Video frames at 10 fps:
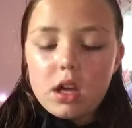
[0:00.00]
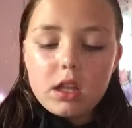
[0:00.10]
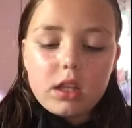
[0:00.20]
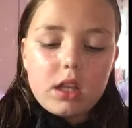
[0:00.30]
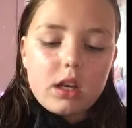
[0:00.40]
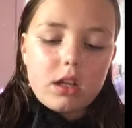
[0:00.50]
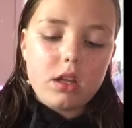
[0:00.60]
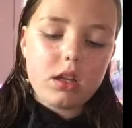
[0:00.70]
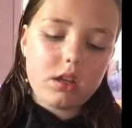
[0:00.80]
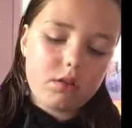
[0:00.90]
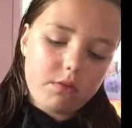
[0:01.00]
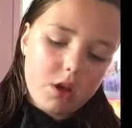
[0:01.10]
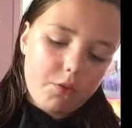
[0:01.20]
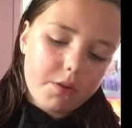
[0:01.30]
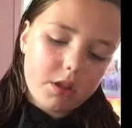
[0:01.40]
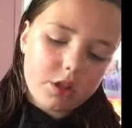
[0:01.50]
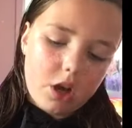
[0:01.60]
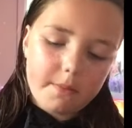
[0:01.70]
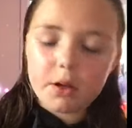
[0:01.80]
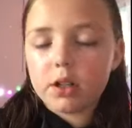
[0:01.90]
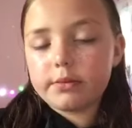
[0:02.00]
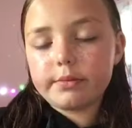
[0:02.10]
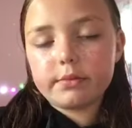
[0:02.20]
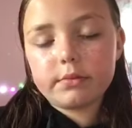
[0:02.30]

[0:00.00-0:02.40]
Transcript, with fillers: And then we open the top part.